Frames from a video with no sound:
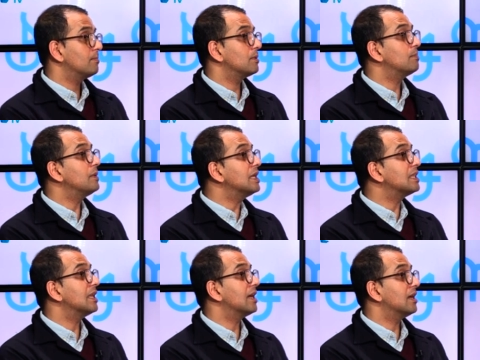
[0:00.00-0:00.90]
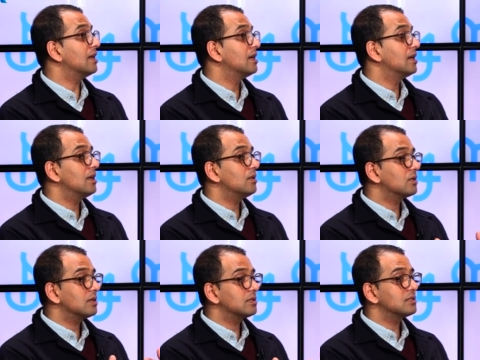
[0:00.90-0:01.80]
But being there,
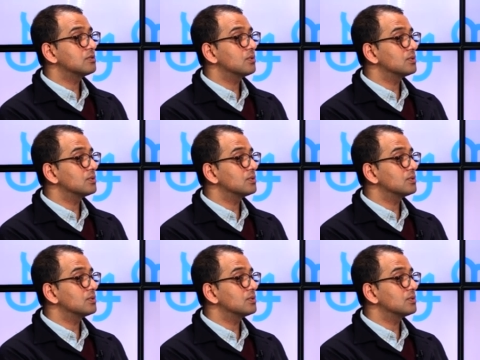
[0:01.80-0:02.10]
looking at these tall